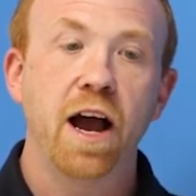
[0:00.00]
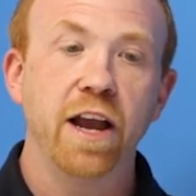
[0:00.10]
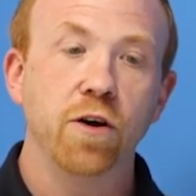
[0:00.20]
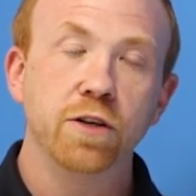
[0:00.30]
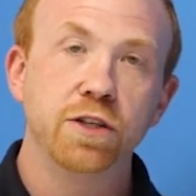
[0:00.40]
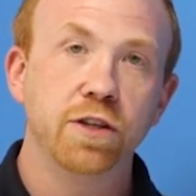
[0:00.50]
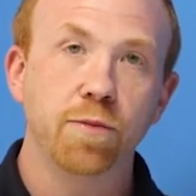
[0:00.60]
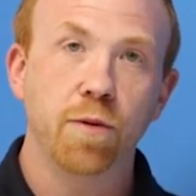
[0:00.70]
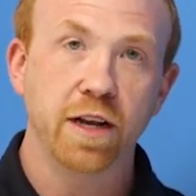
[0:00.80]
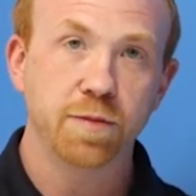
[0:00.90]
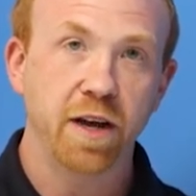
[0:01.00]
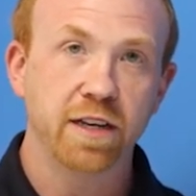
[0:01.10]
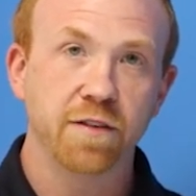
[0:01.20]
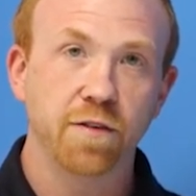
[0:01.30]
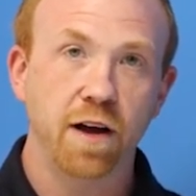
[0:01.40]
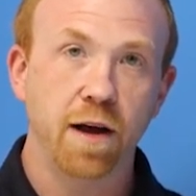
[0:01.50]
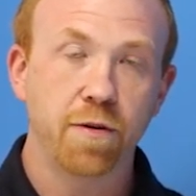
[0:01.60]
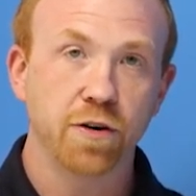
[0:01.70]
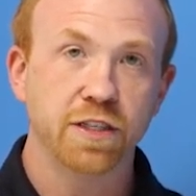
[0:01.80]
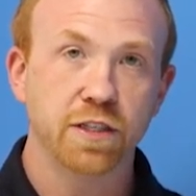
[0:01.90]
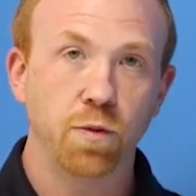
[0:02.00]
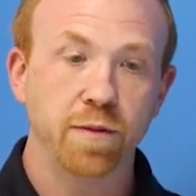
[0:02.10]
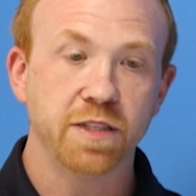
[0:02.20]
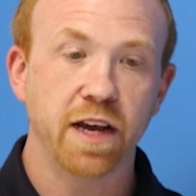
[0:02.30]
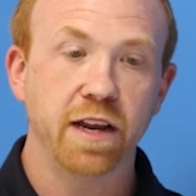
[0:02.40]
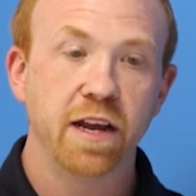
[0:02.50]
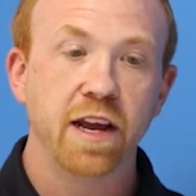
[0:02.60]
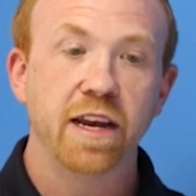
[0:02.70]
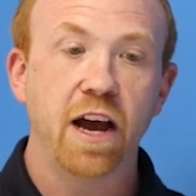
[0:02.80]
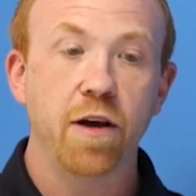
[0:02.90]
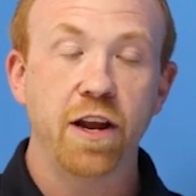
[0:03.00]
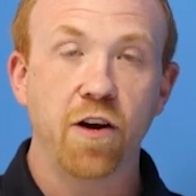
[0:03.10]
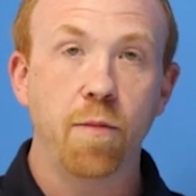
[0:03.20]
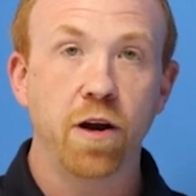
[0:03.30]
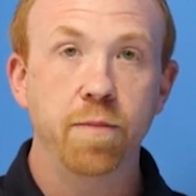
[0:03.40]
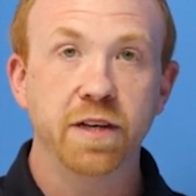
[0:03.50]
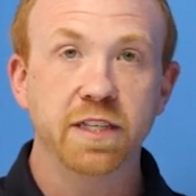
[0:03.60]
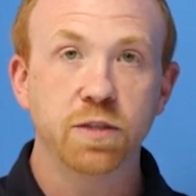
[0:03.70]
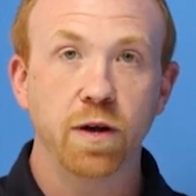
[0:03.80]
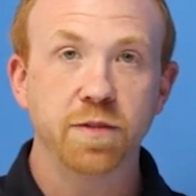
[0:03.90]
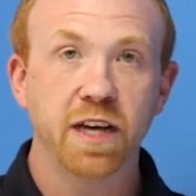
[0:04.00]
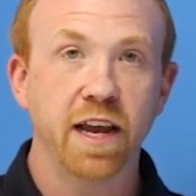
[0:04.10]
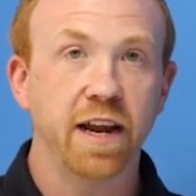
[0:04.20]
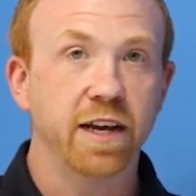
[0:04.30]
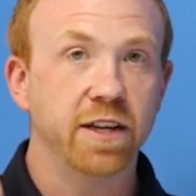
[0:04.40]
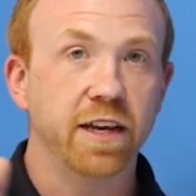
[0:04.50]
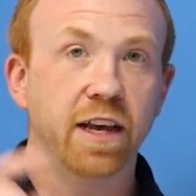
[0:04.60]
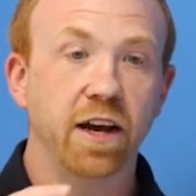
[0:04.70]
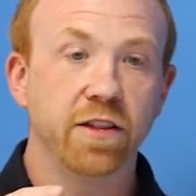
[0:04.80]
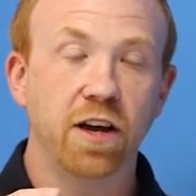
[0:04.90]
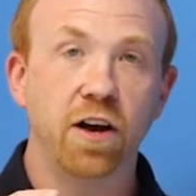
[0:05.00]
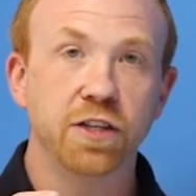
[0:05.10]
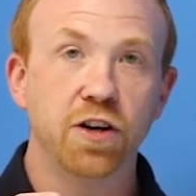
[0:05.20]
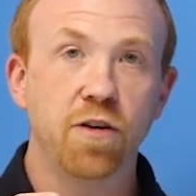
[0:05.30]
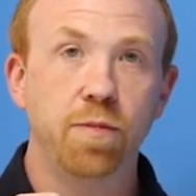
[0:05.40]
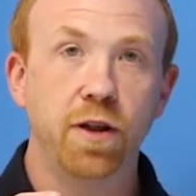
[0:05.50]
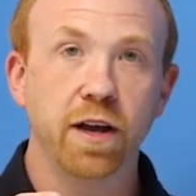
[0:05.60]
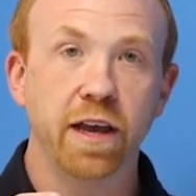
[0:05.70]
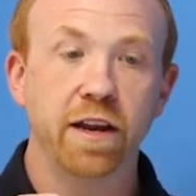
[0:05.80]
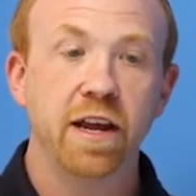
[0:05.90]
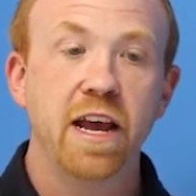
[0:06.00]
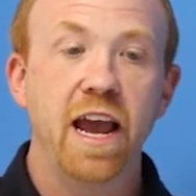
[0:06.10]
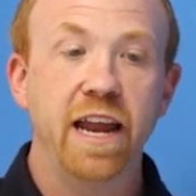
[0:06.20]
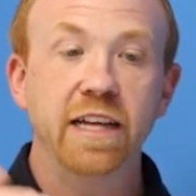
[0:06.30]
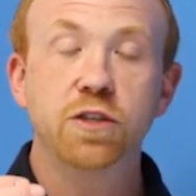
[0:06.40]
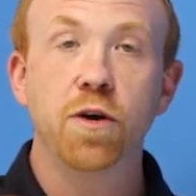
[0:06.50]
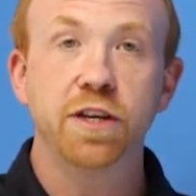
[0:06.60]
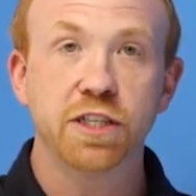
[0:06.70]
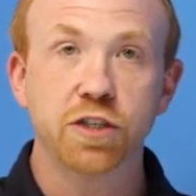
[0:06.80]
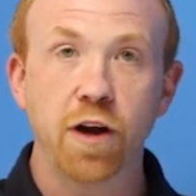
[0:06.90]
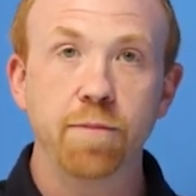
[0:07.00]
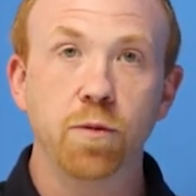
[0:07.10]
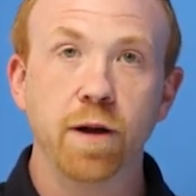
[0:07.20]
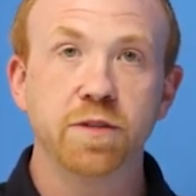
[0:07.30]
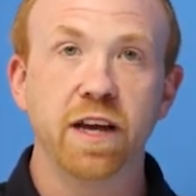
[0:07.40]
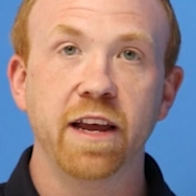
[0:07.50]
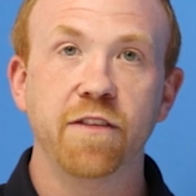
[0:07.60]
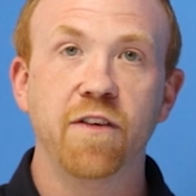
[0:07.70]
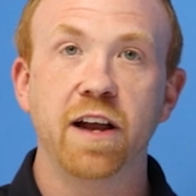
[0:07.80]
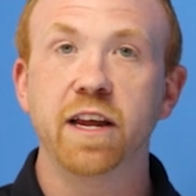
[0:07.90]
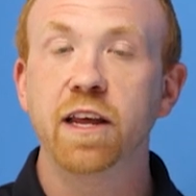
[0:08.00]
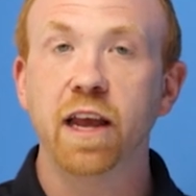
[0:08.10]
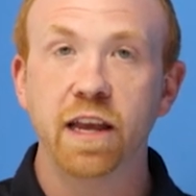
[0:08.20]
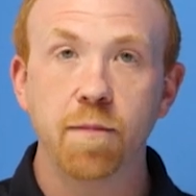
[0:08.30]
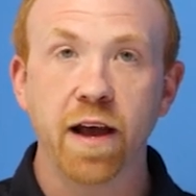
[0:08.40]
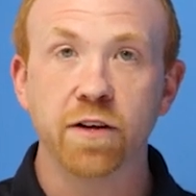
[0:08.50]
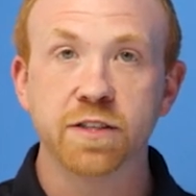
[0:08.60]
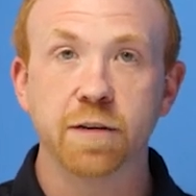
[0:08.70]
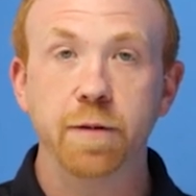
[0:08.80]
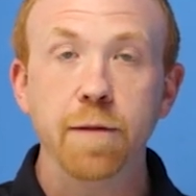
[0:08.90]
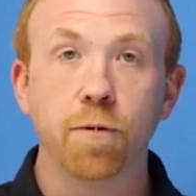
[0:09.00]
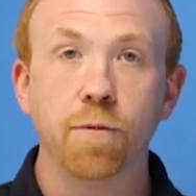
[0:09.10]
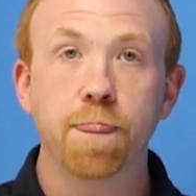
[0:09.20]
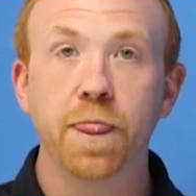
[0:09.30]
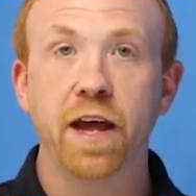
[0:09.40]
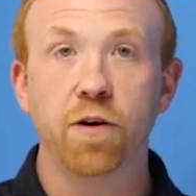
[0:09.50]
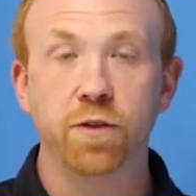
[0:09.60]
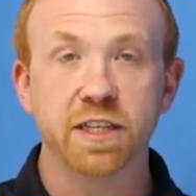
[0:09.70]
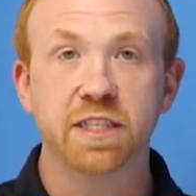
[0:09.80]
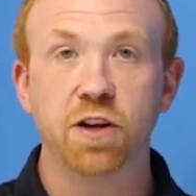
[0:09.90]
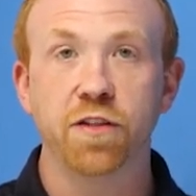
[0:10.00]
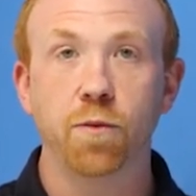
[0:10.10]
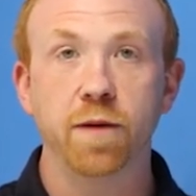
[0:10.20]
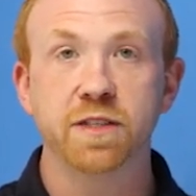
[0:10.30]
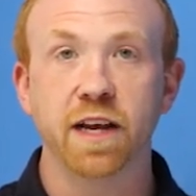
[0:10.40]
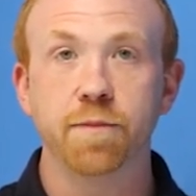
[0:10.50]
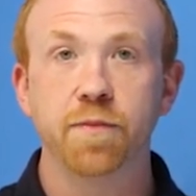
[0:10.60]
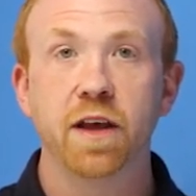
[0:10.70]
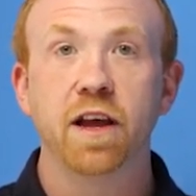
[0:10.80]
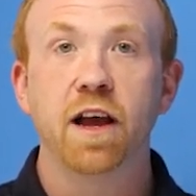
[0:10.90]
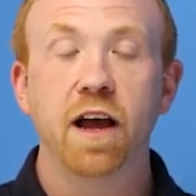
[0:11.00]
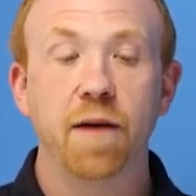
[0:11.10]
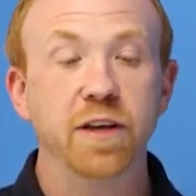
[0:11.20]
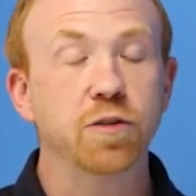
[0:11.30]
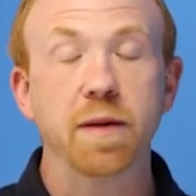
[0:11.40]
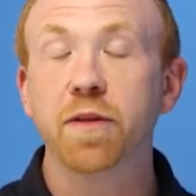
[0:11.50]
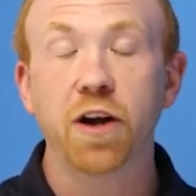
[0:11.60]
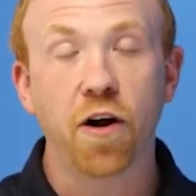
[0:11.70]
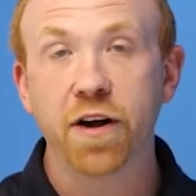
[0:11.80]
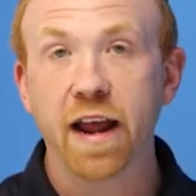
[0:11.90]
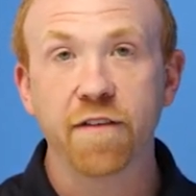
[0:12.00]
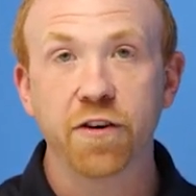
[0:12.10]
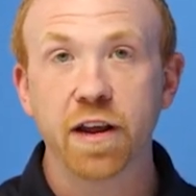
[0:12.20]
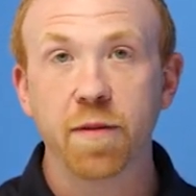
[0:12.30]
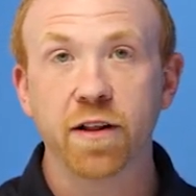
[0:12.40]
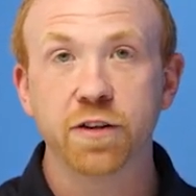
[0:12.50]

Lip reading: I go to the prospective person's website. Now here I'm on a business website and I click the Hunter plugin, and it's going to scrape the website and find any emails and people that are listed on the website. These are people that already have their email